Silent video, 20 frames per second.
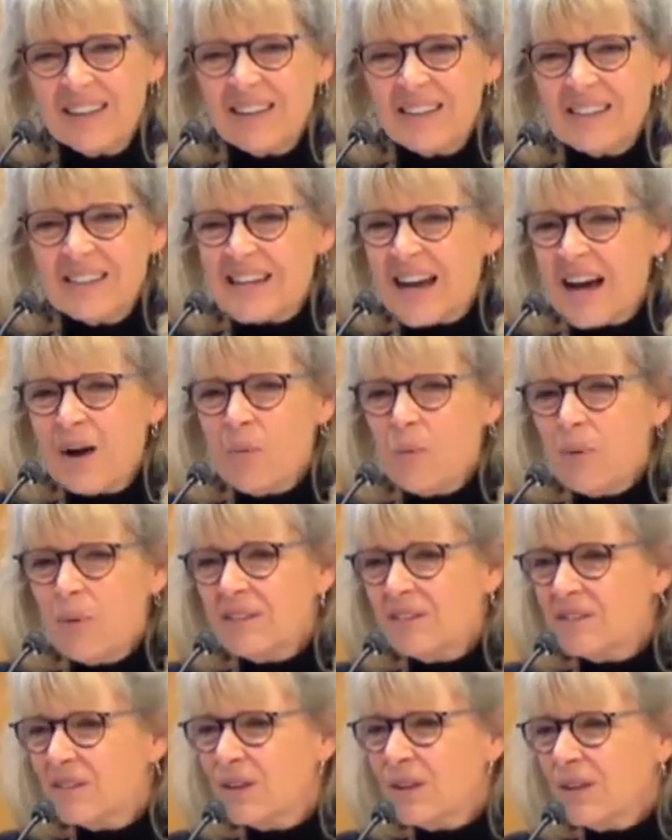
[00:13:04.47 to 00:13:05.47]
Is how we
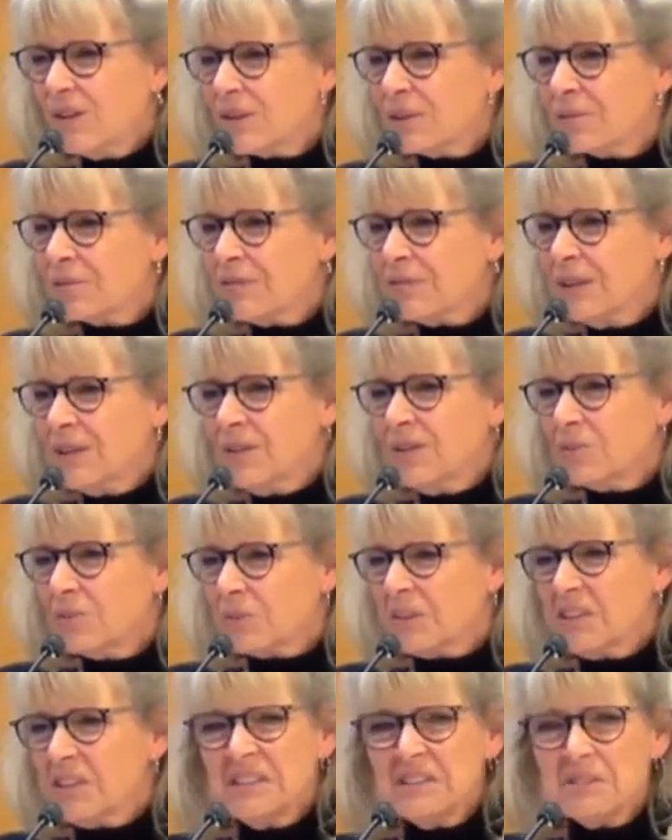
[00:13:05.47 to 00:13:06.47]
think or feel
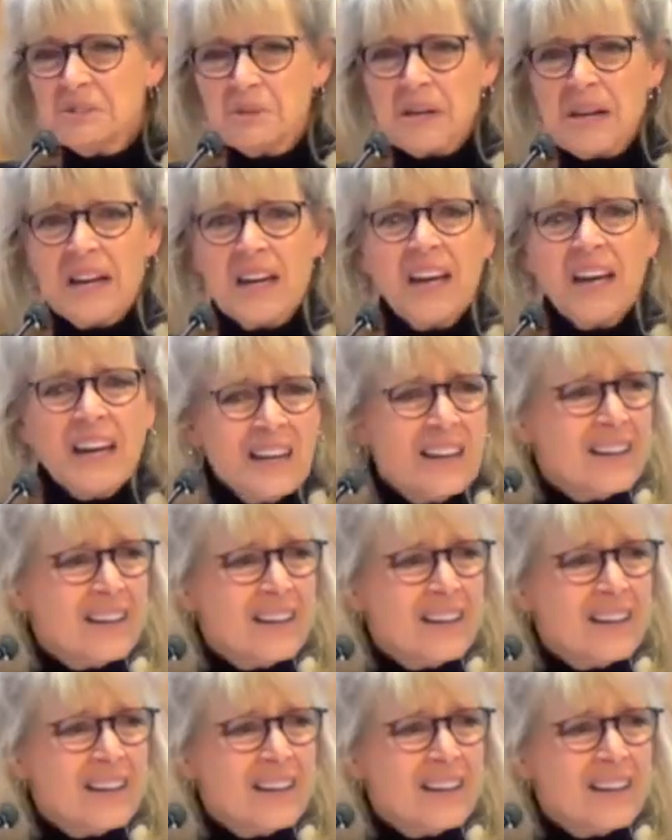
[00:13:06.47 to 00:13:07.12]
really okay?